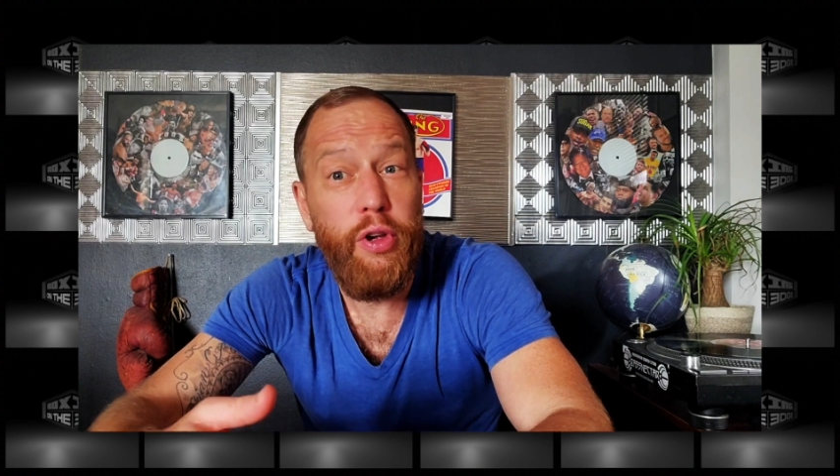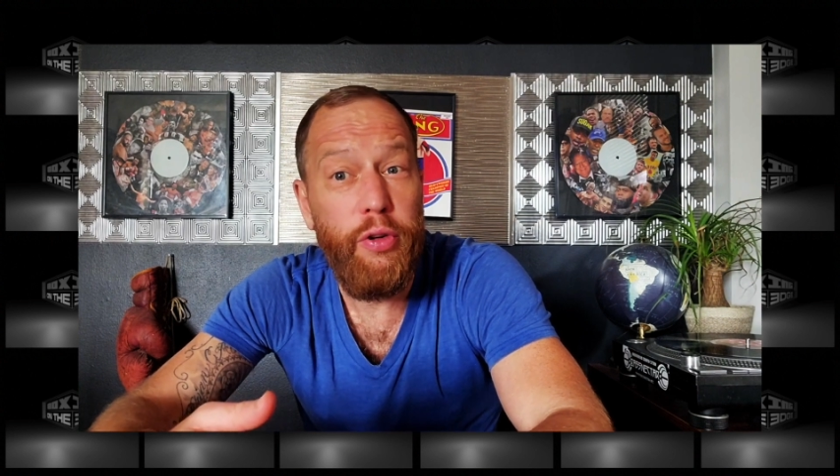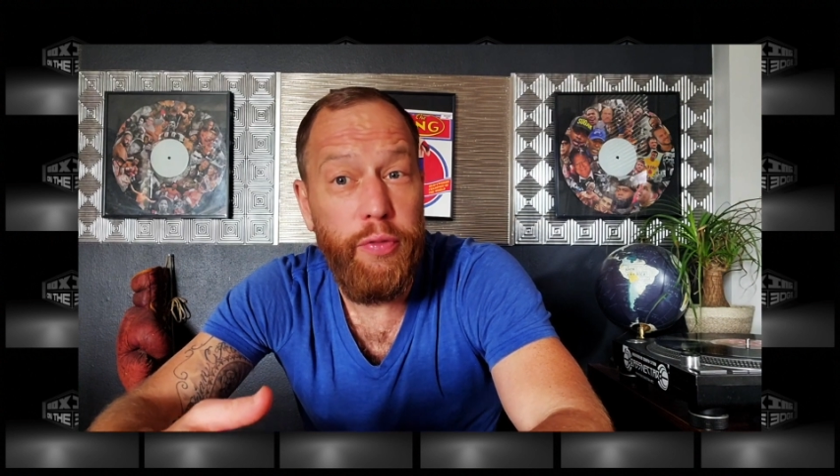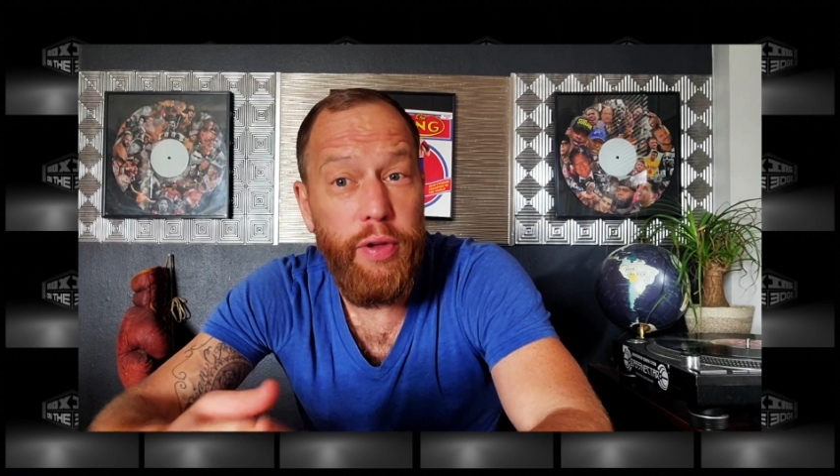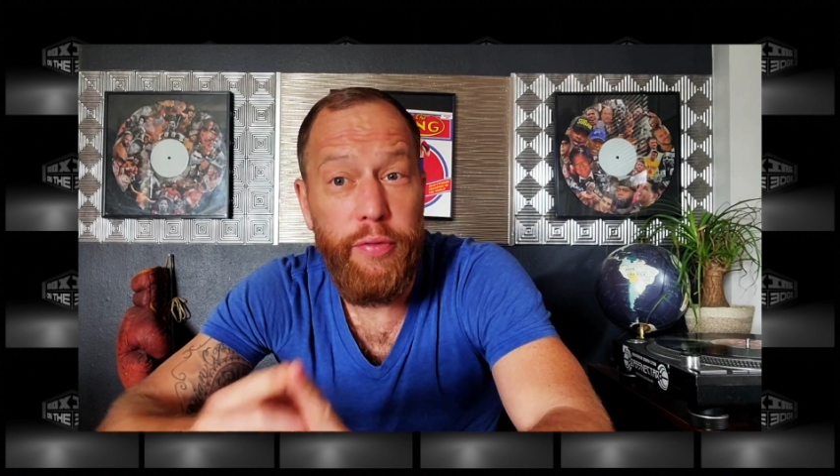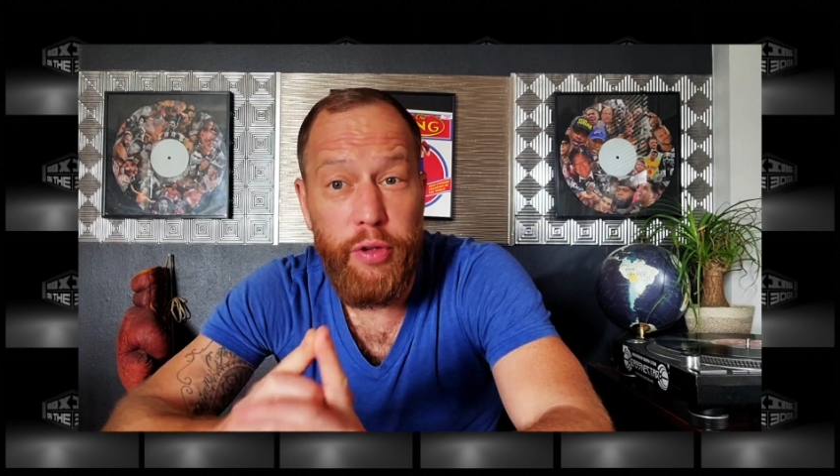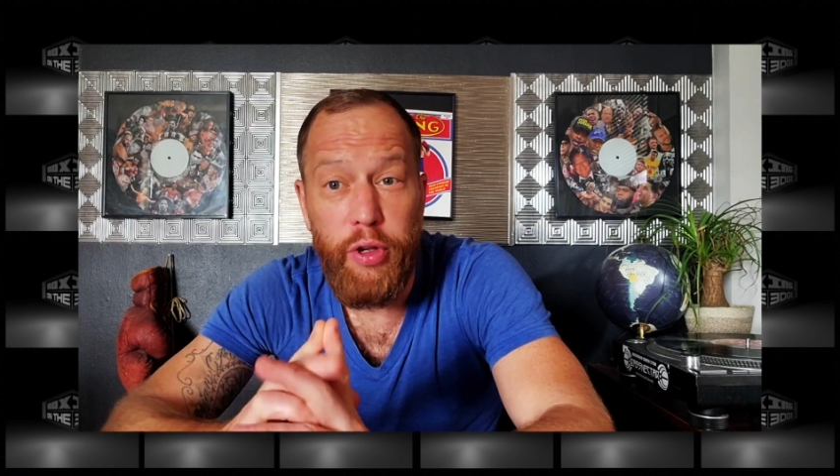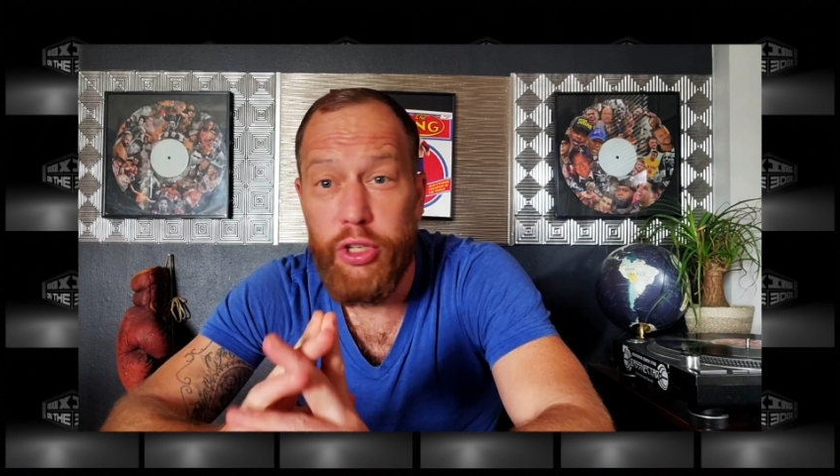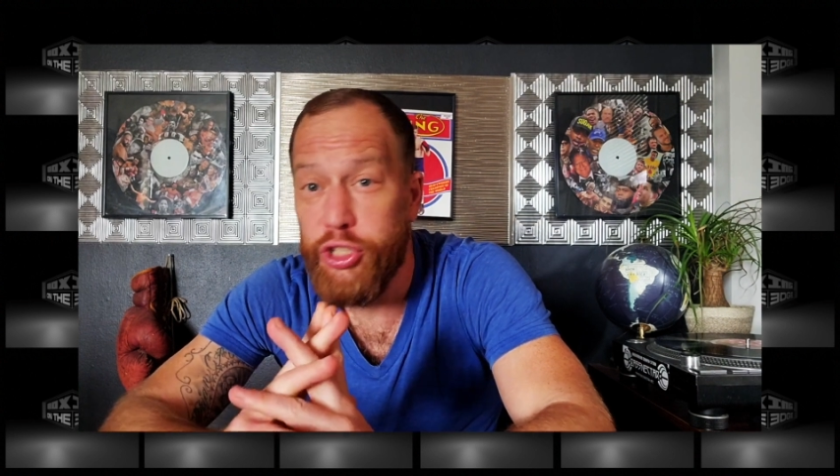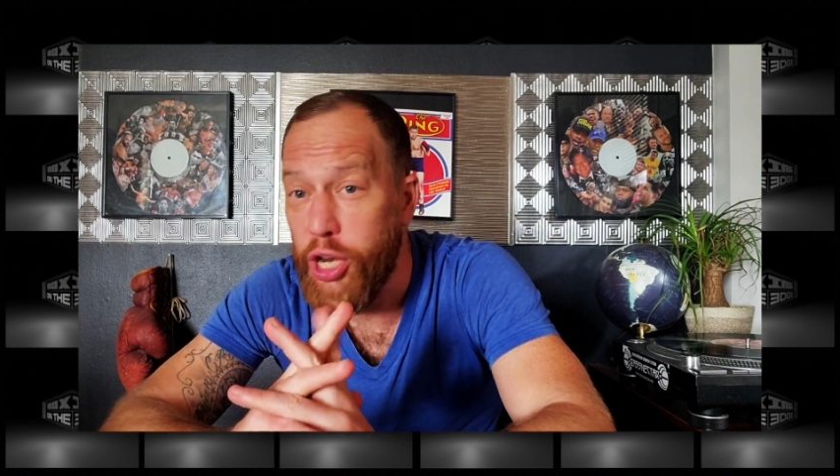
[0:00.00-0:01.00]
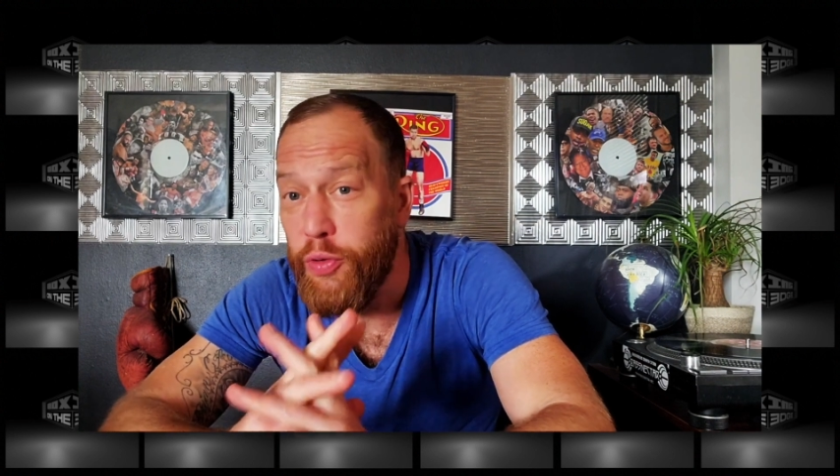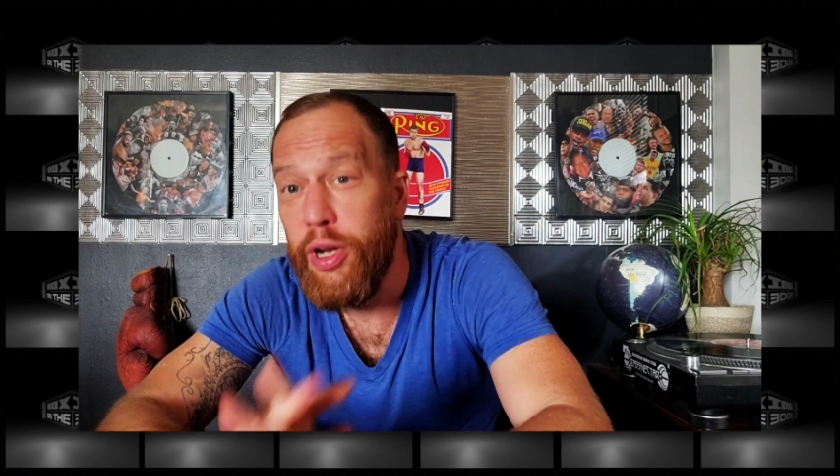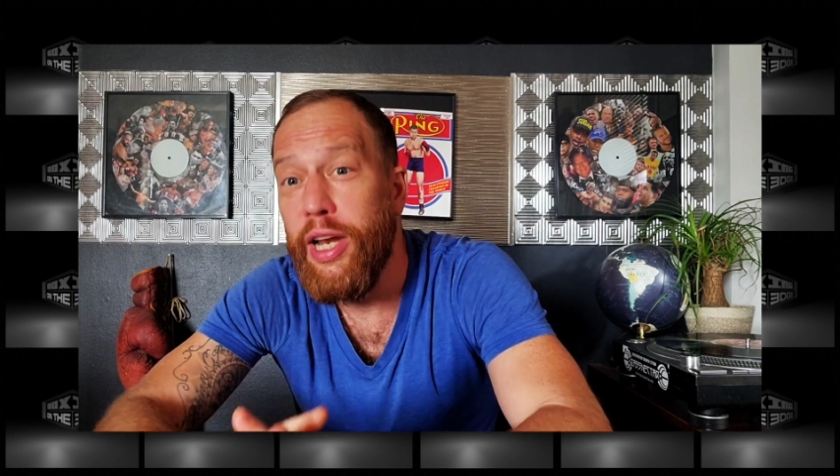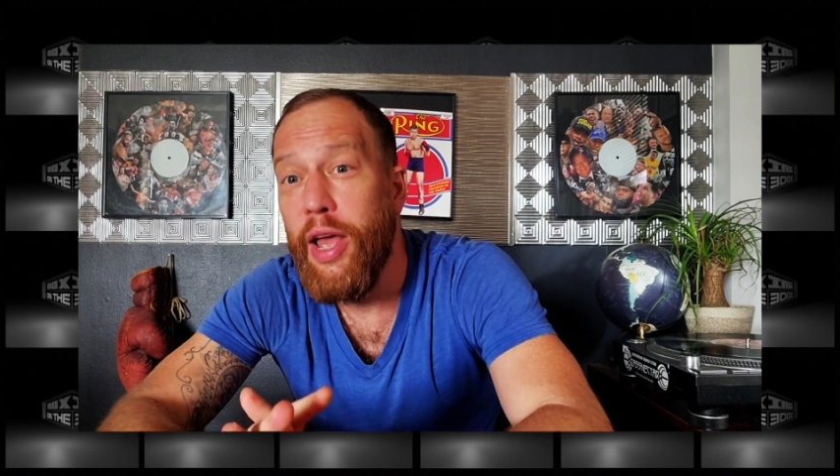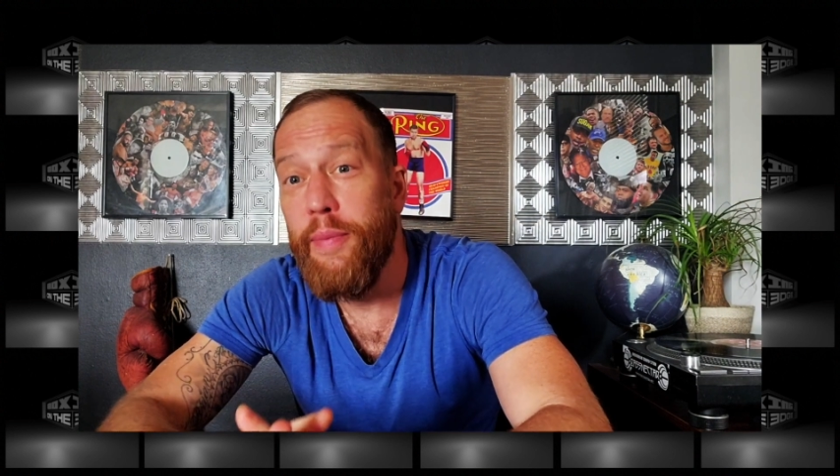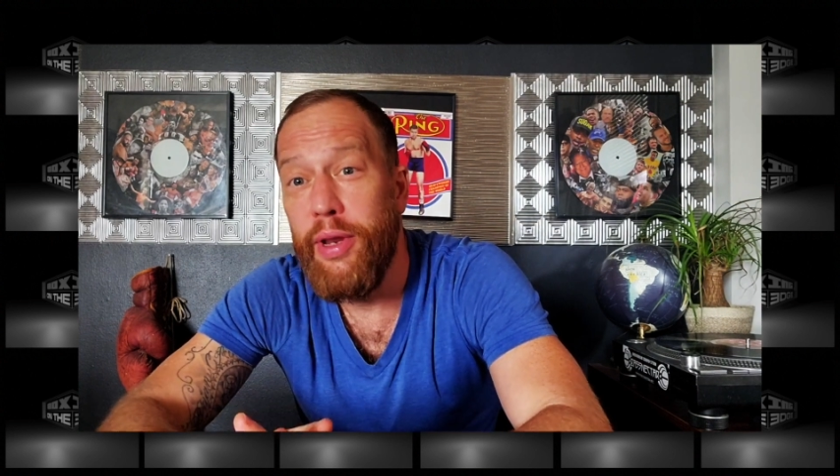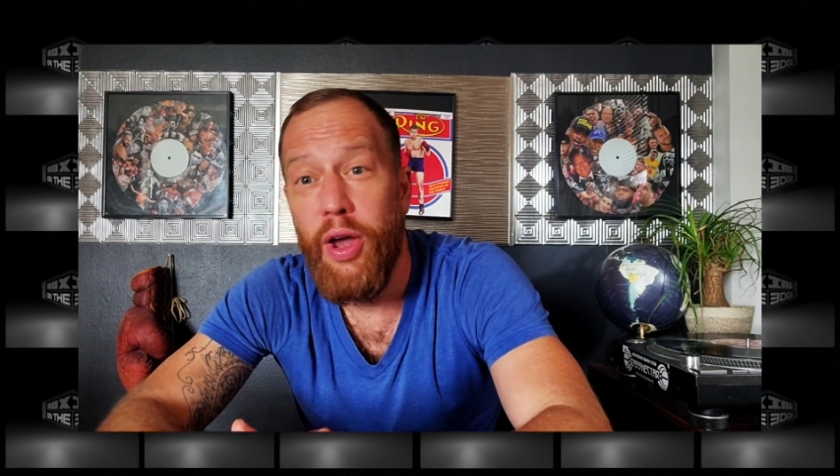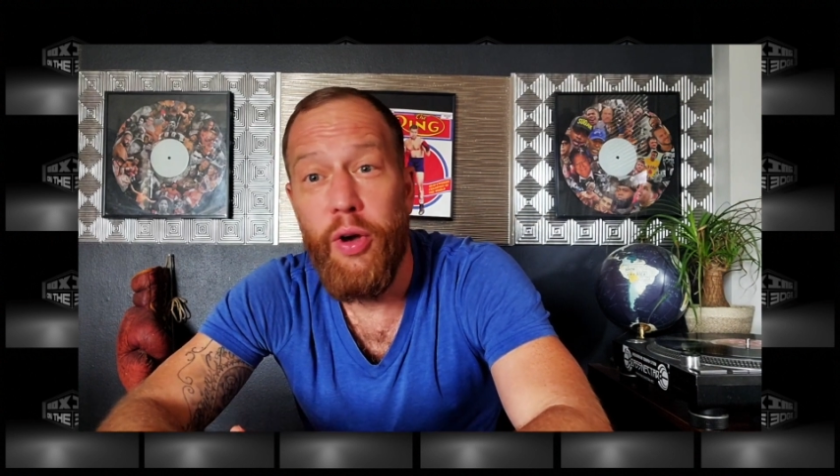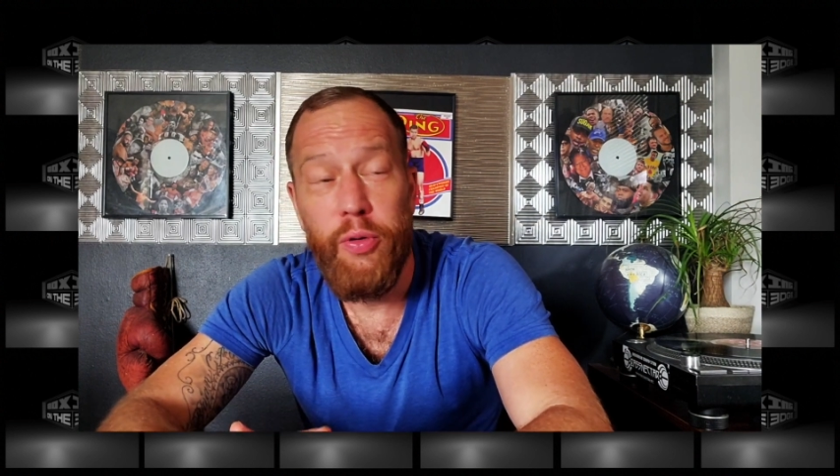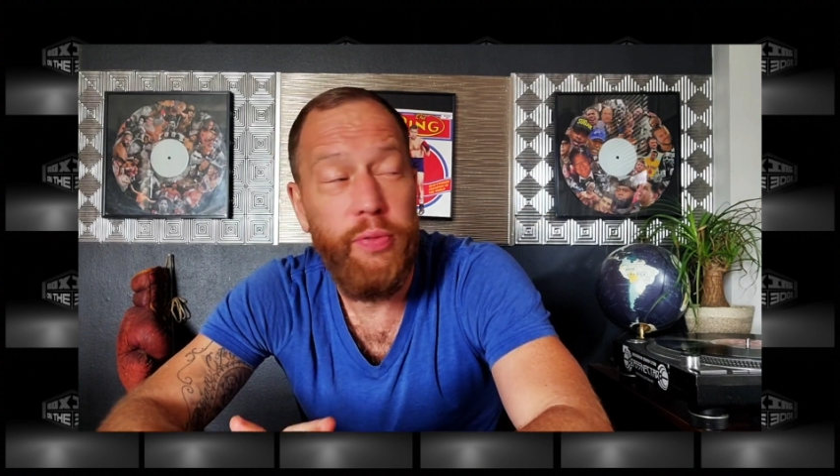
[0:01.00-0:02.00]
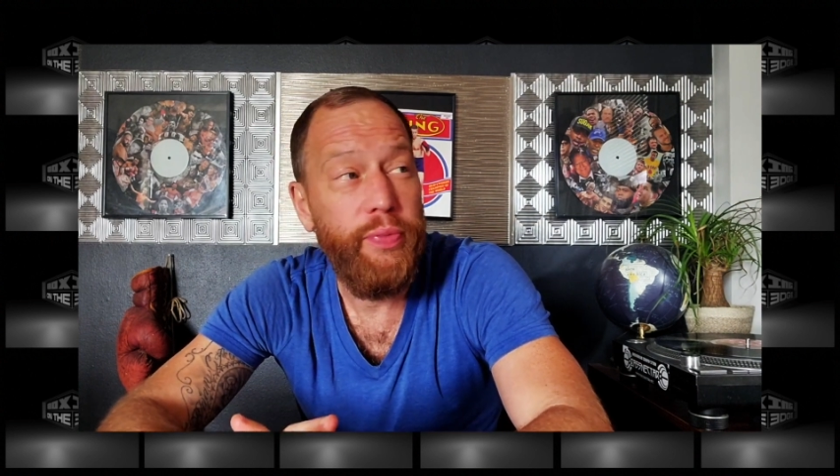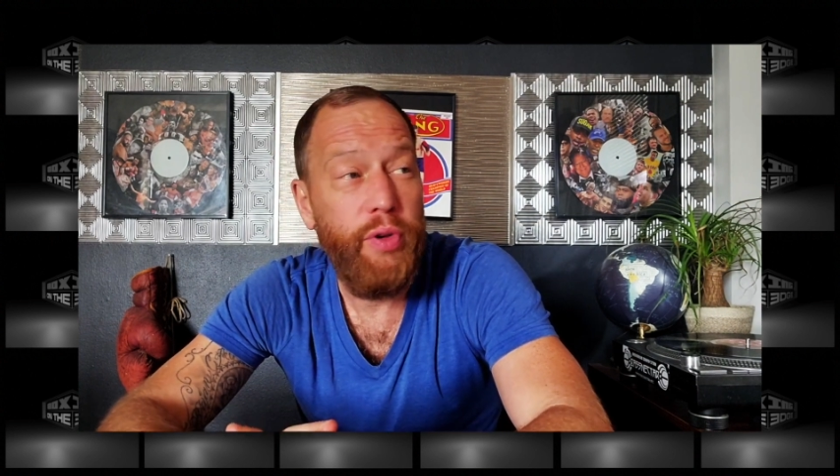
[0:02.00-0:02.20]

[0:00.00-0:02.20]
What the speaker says: could generally let me know,